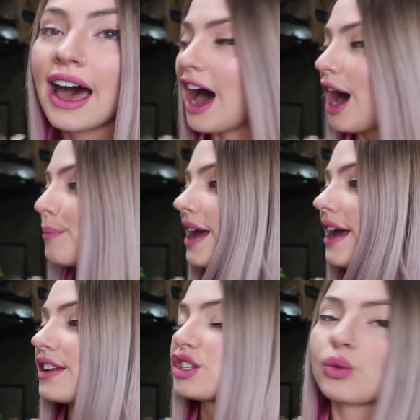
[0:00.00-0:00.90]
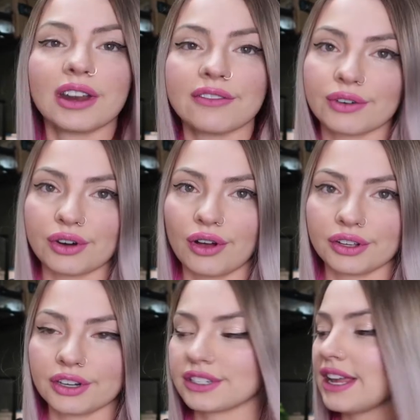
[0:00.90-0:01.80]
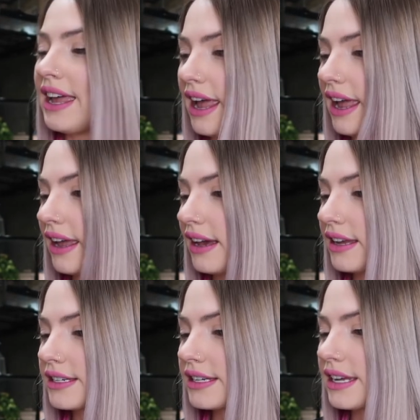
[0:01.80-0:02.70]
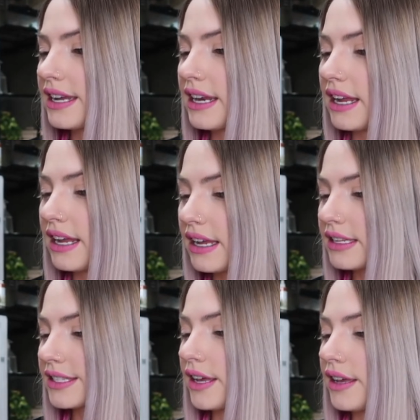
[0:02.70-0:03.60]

and it's $24, and it is